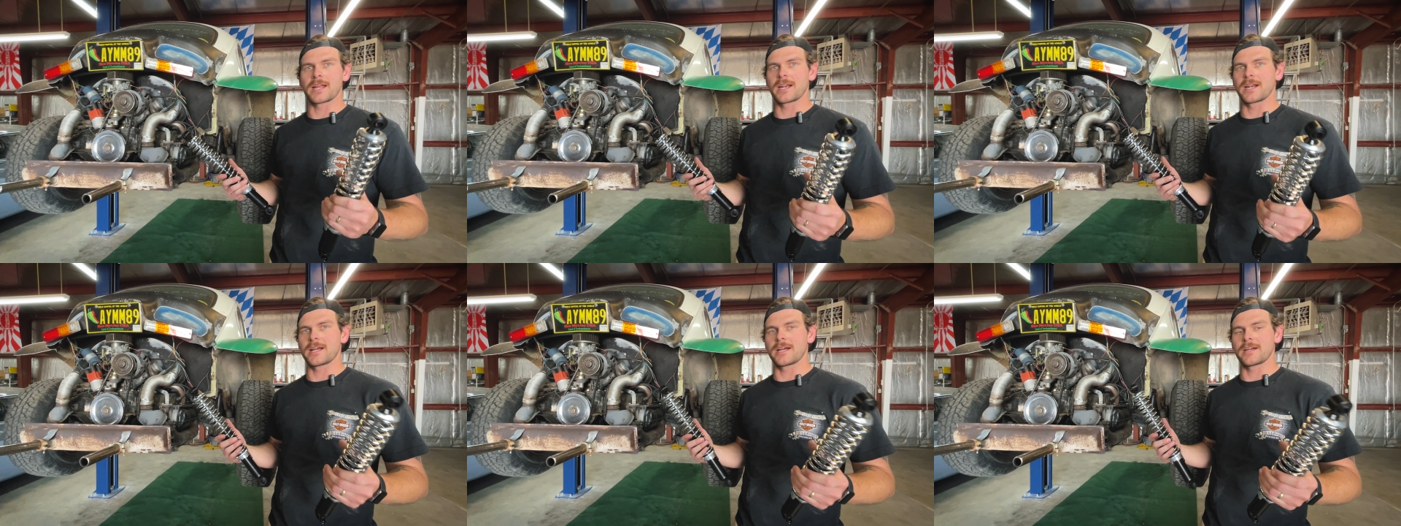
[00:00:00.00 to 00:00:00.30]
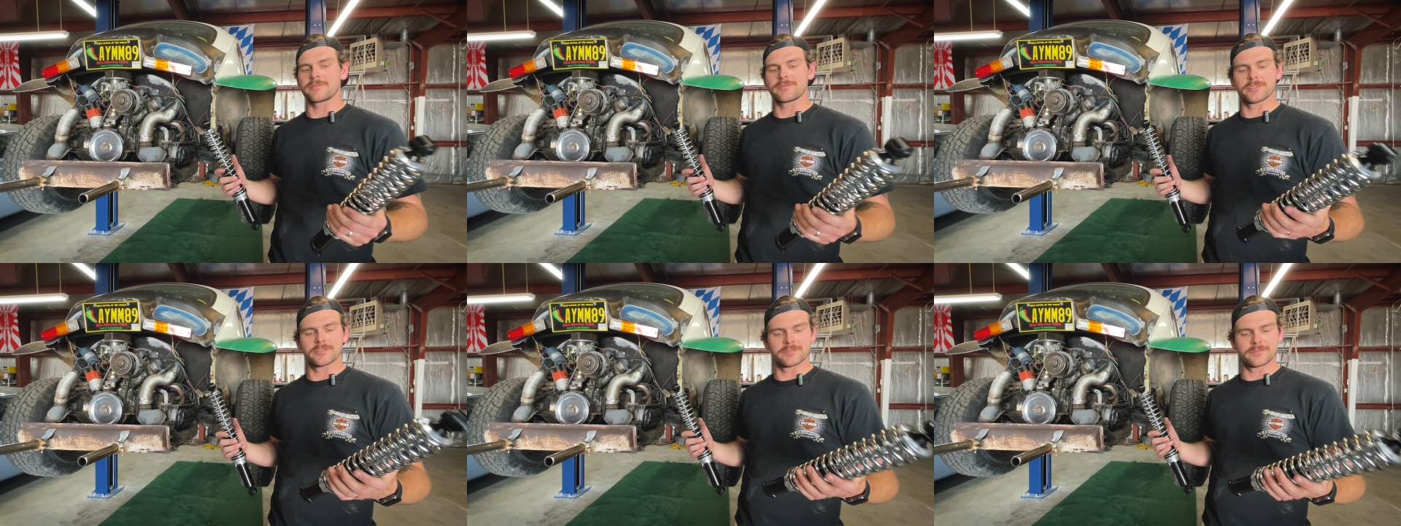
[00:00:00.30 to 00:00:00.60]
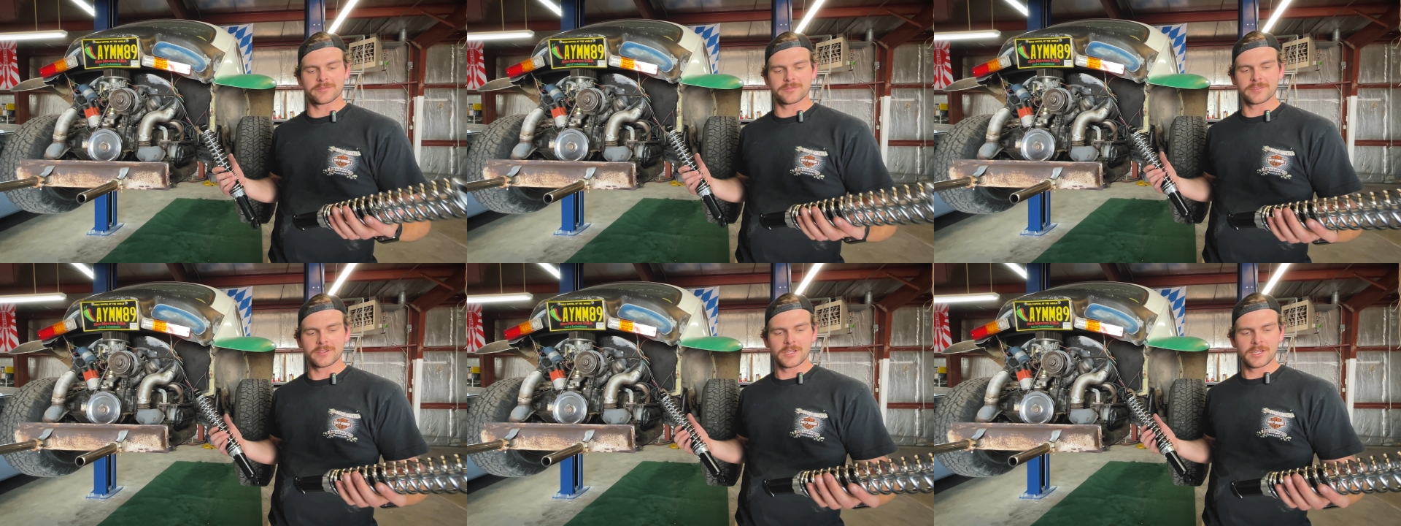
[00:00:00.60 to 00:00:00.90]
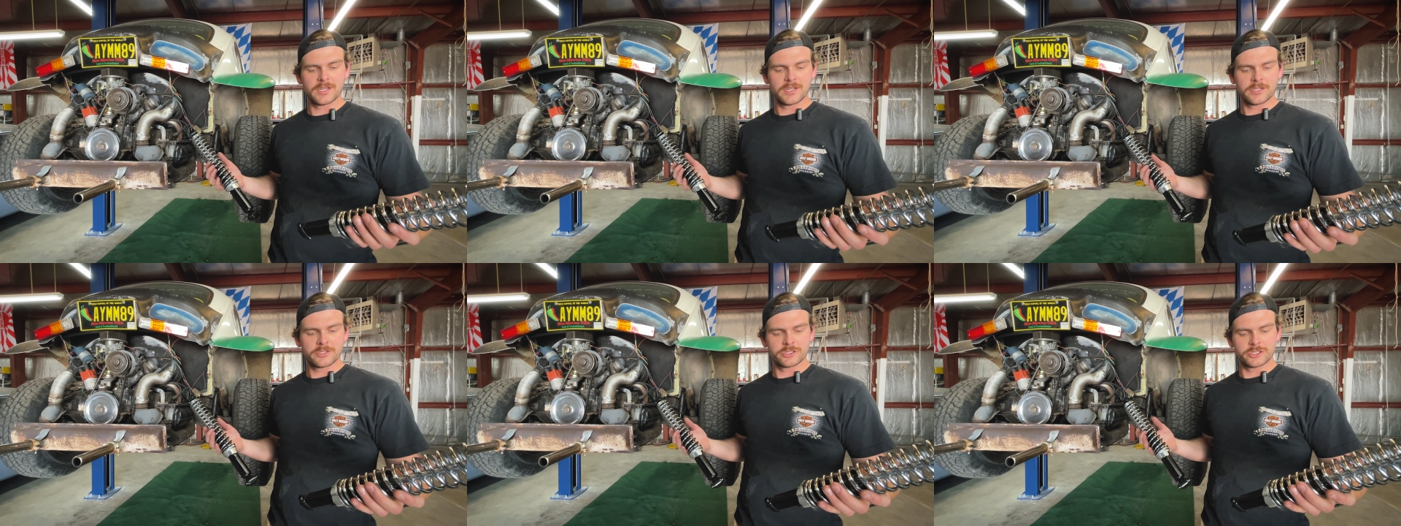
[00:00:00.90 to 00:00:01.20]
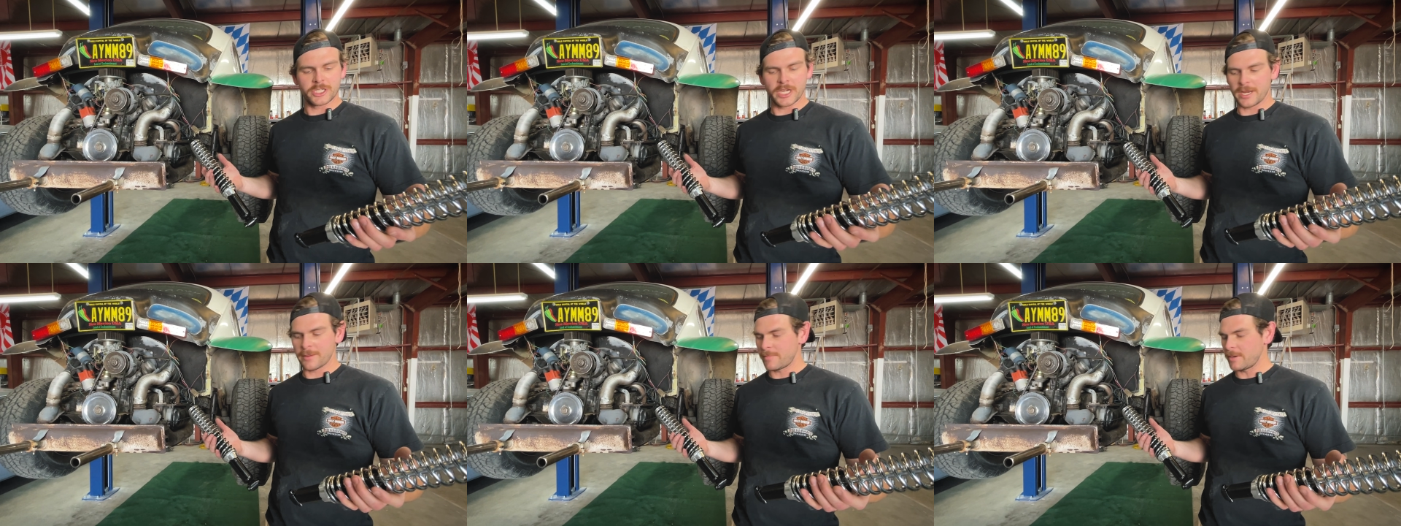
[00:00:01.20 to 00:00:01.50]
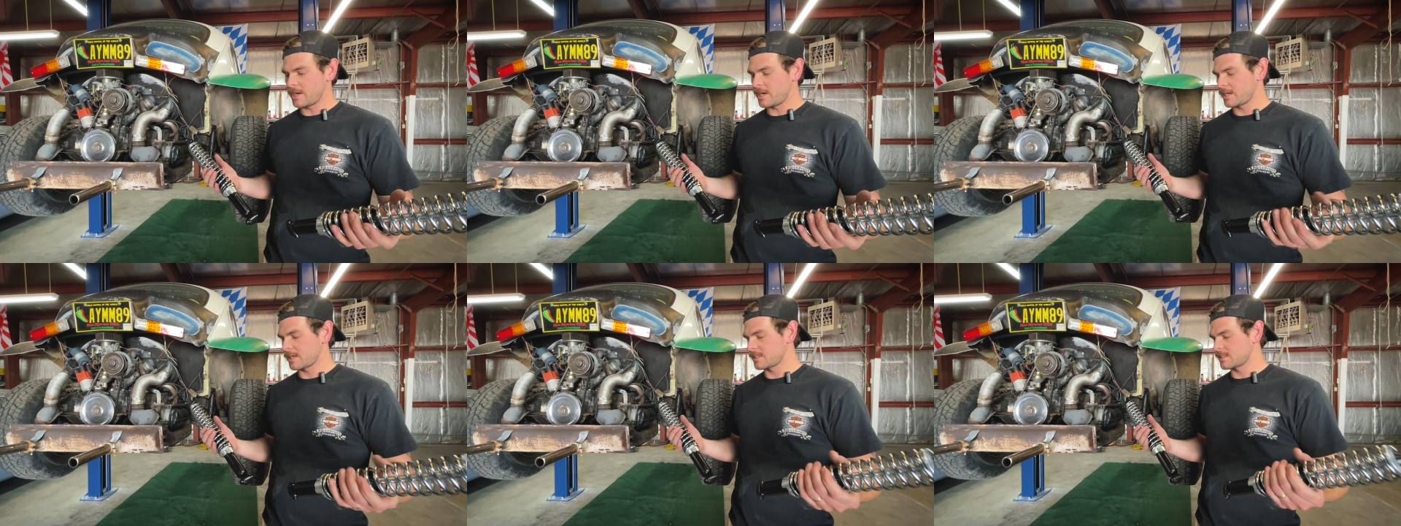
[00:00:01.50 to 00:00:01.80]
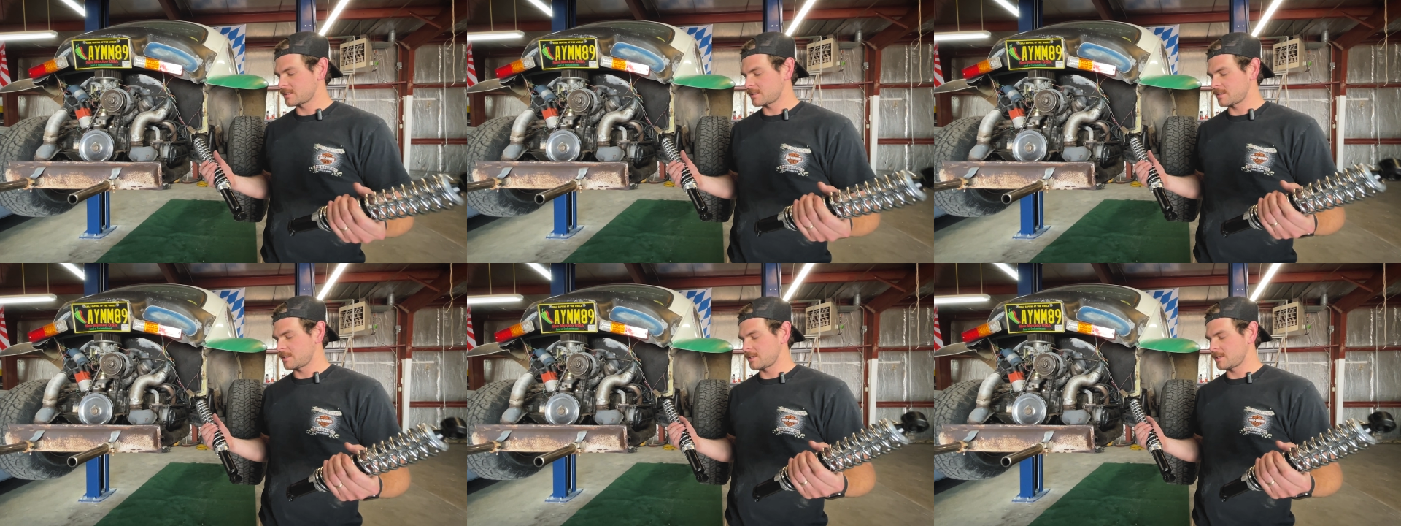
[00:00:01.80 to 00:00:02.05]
it off of J-Bugs.